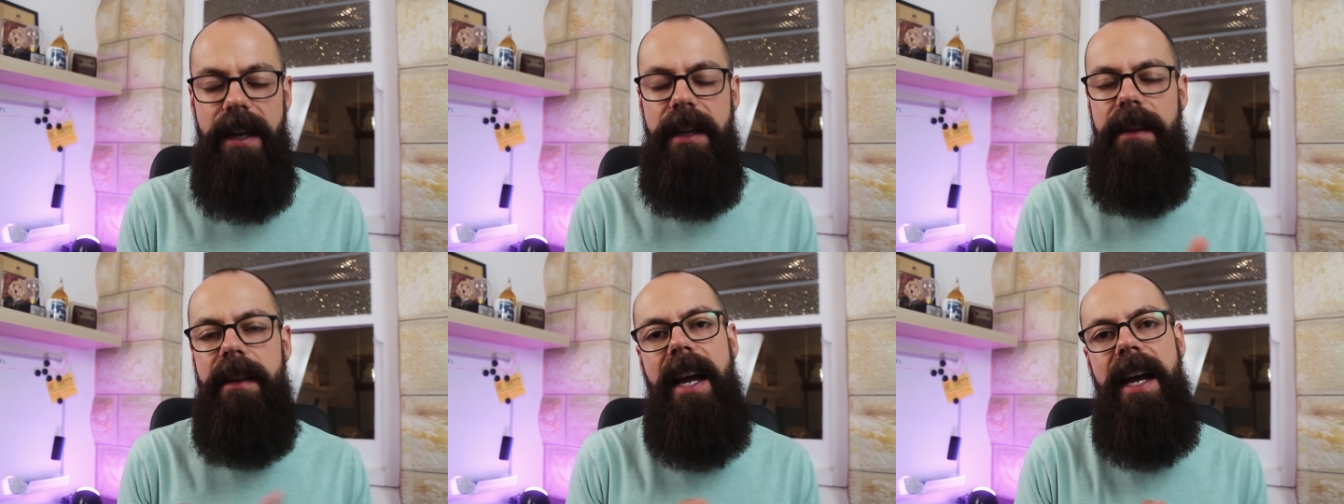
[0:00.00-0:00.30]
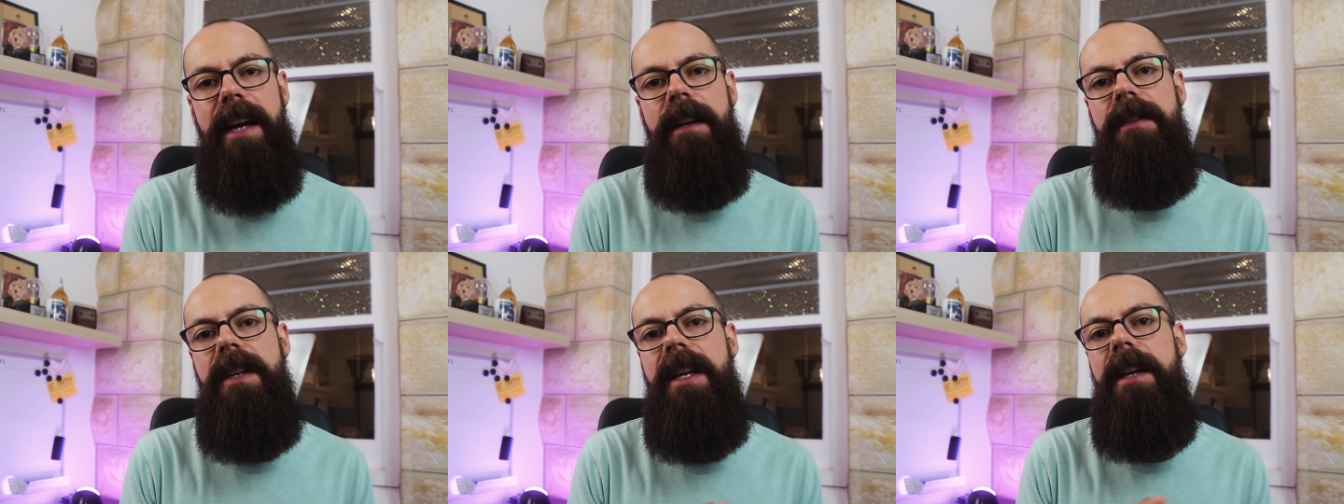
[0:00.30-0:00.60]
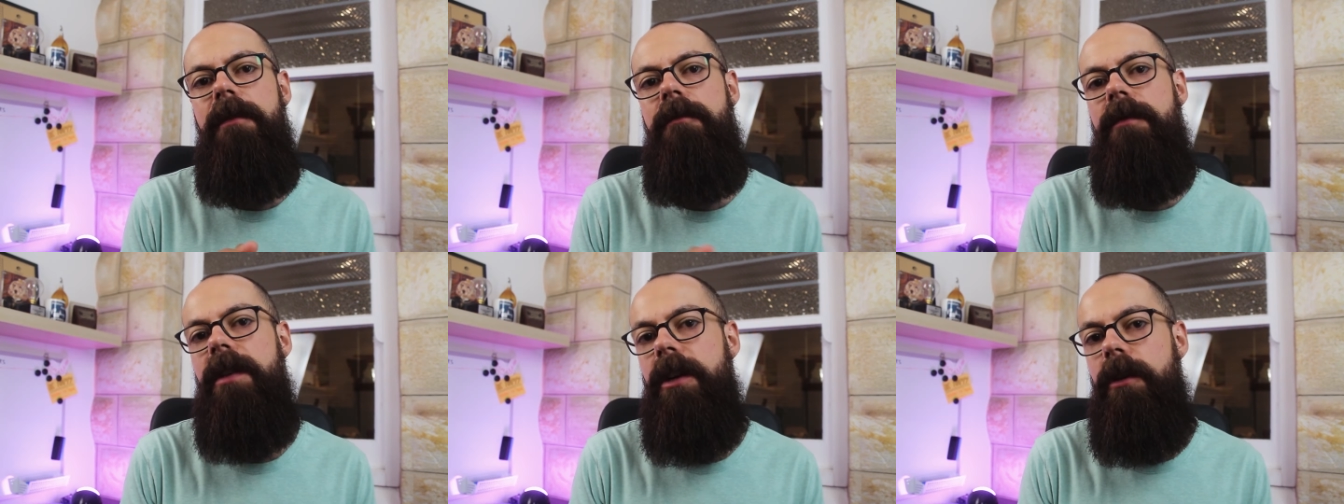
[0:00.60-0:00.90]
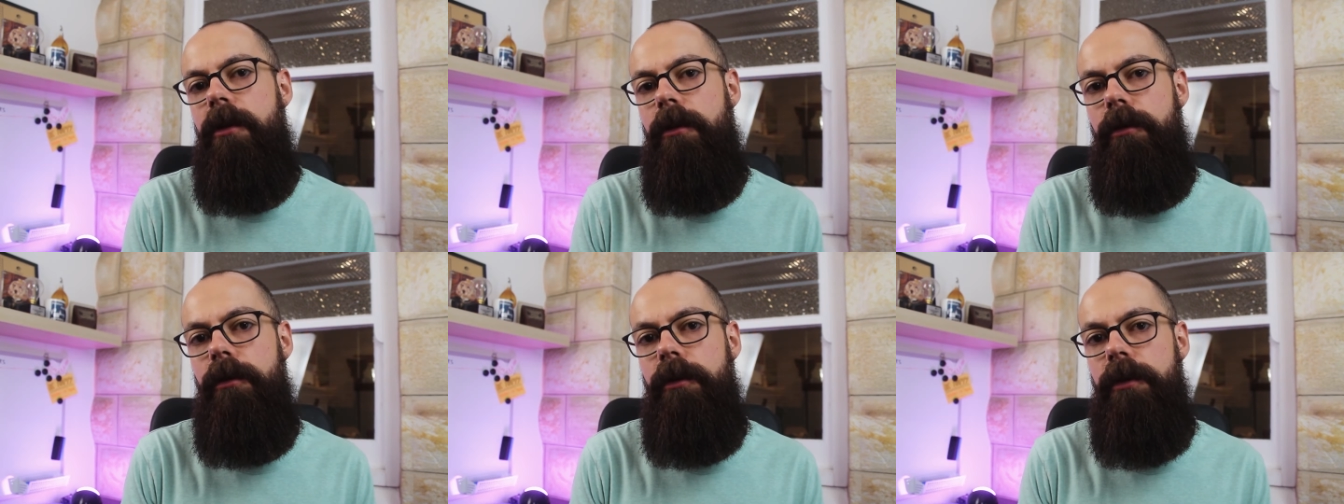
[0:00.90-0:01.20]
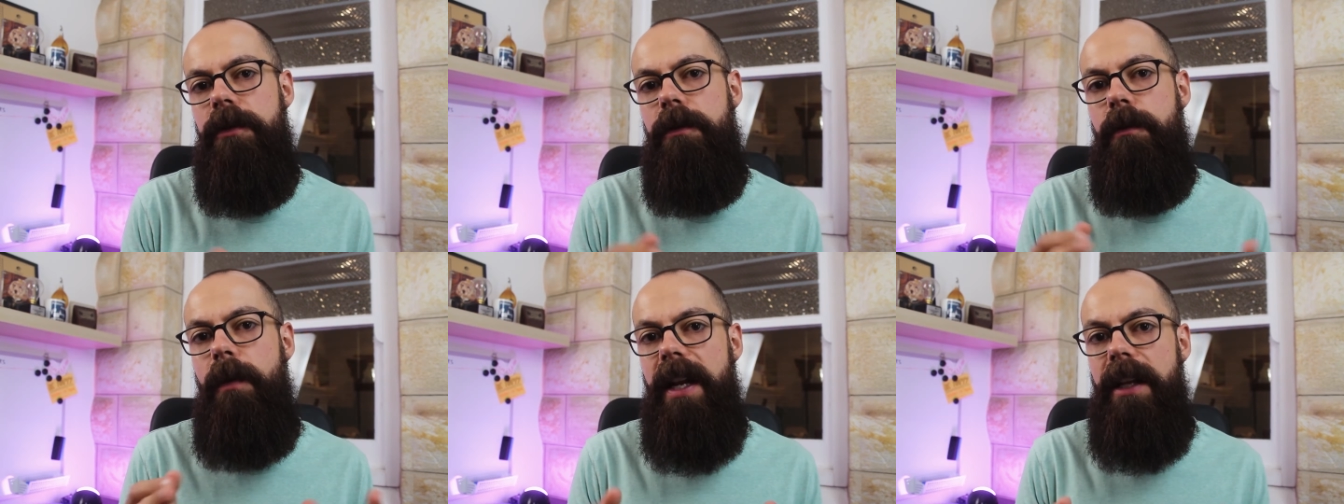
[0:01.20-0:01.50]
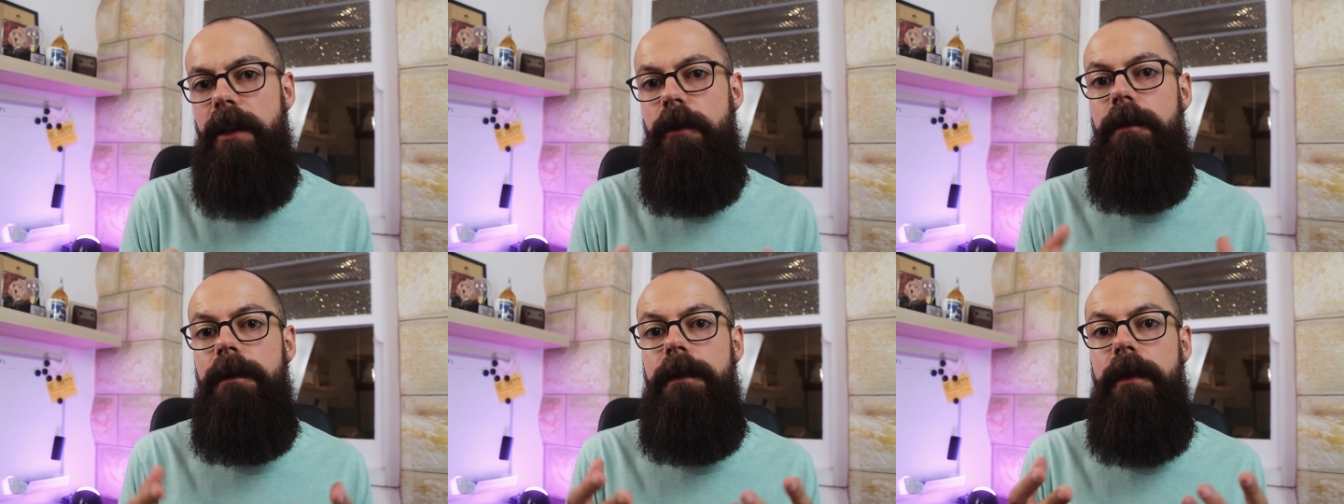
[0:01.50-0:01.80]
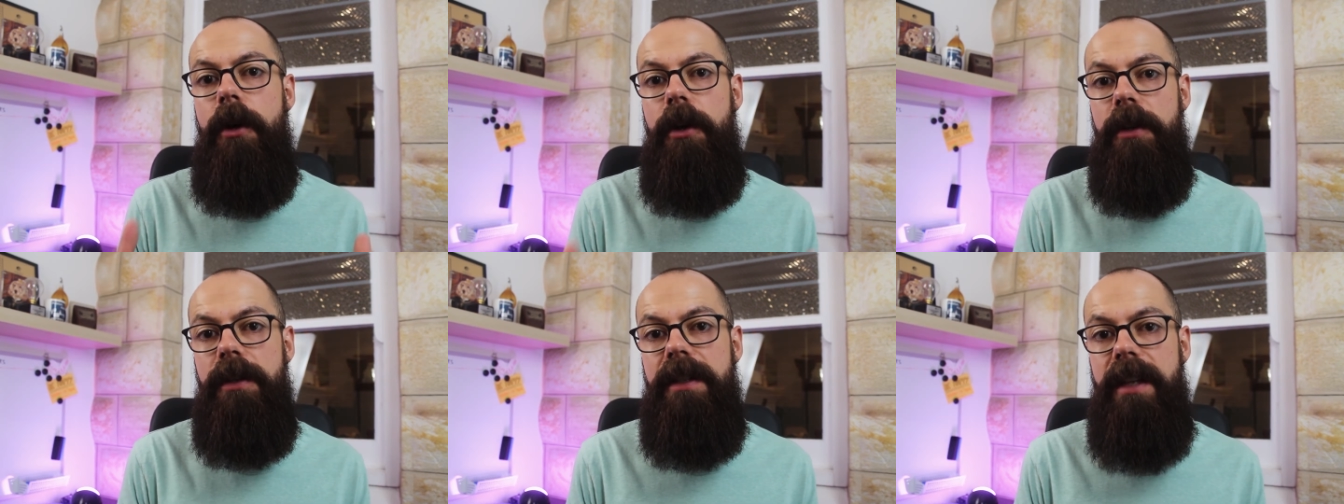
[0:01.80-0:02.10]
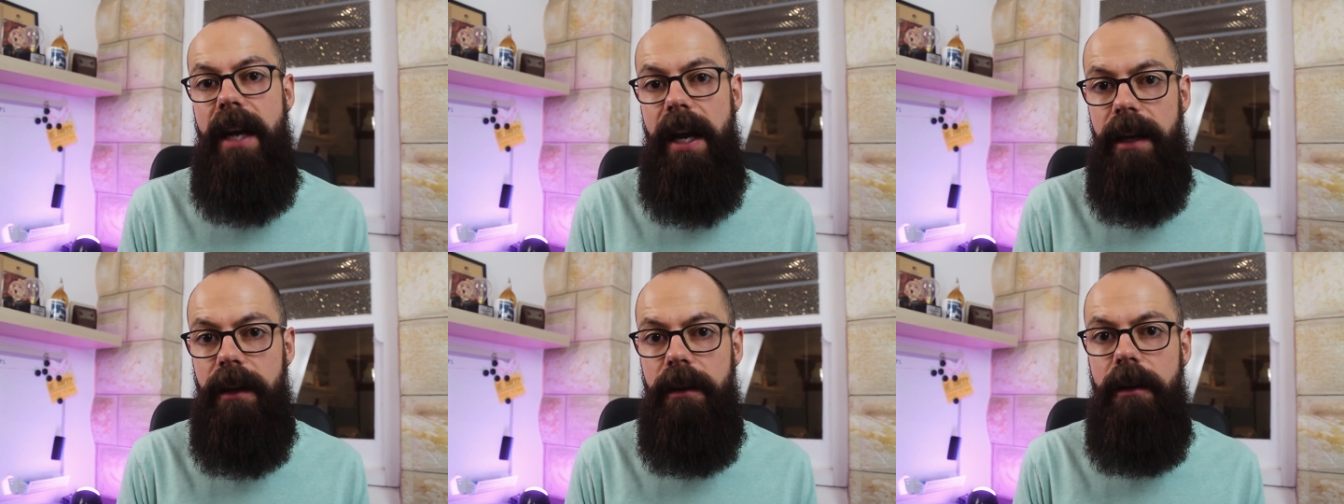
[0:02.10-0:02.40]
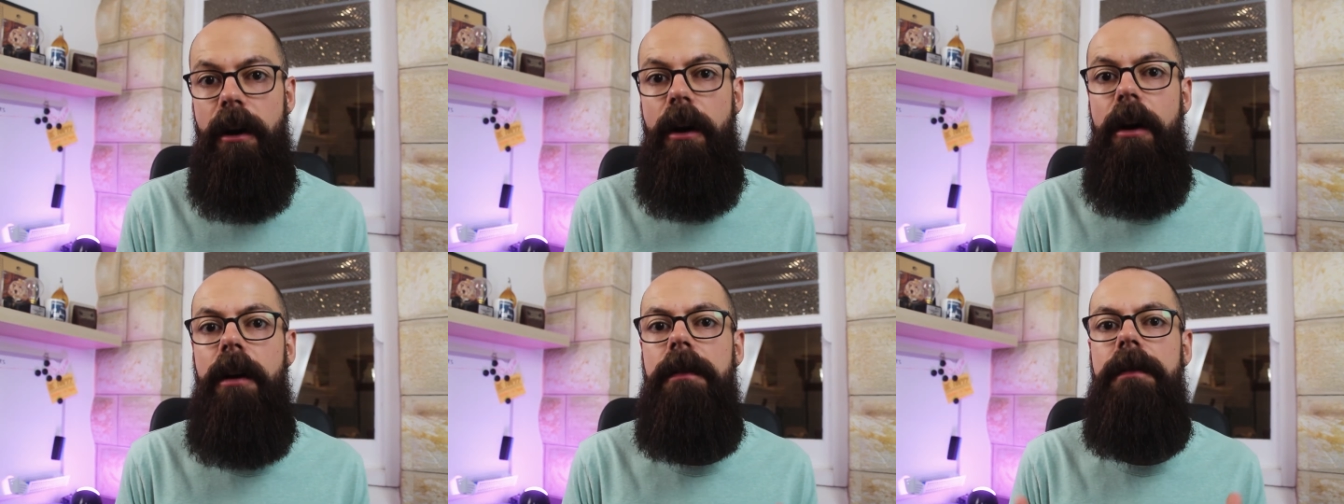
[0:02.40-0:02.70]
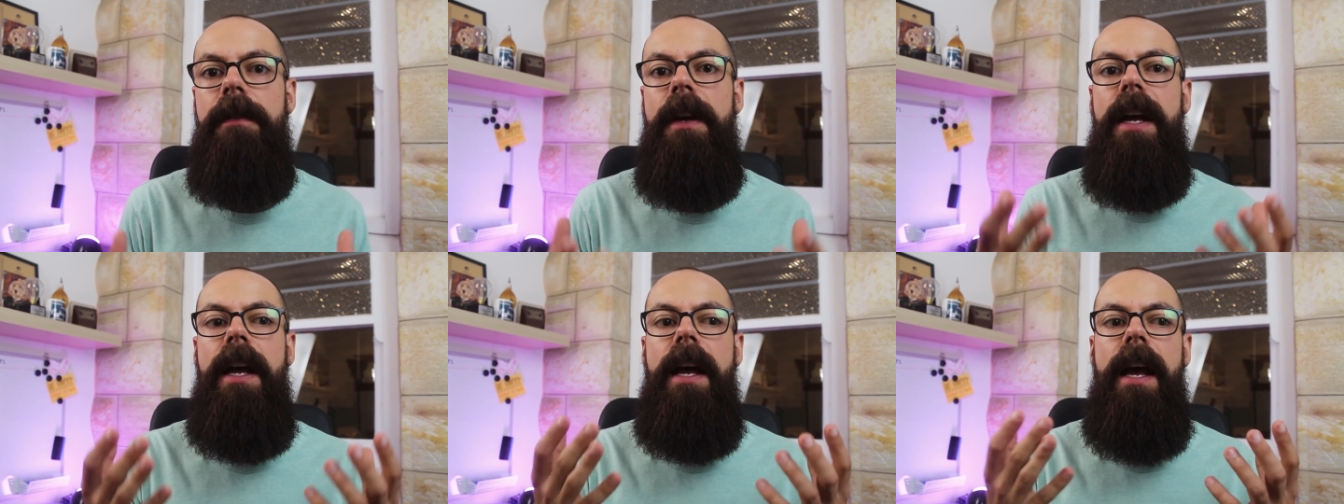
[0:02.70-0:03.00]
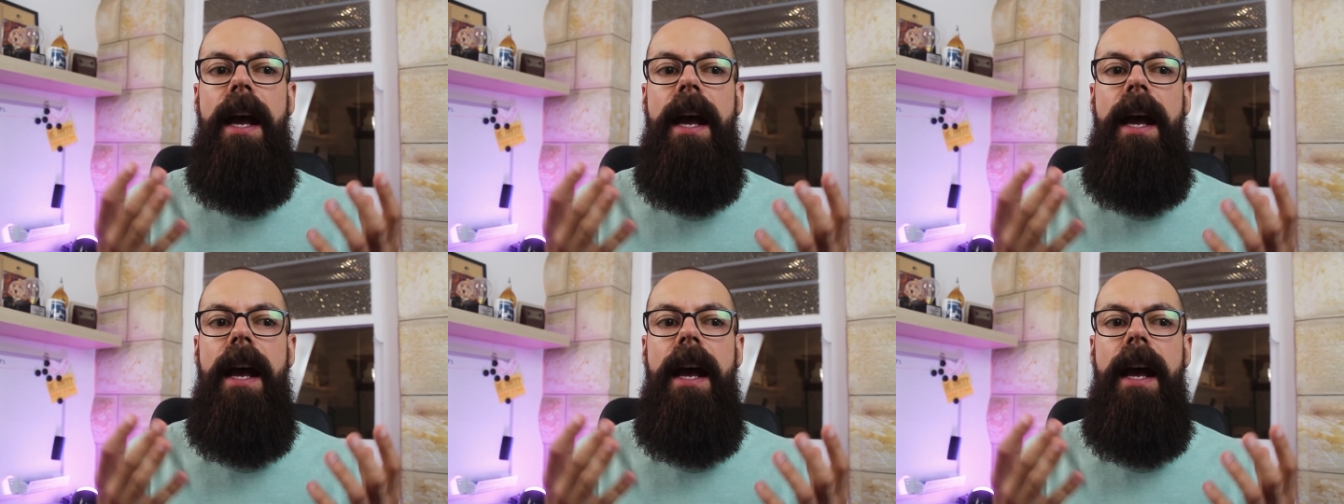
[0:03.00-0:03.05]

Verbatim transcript: that it records when you first take off,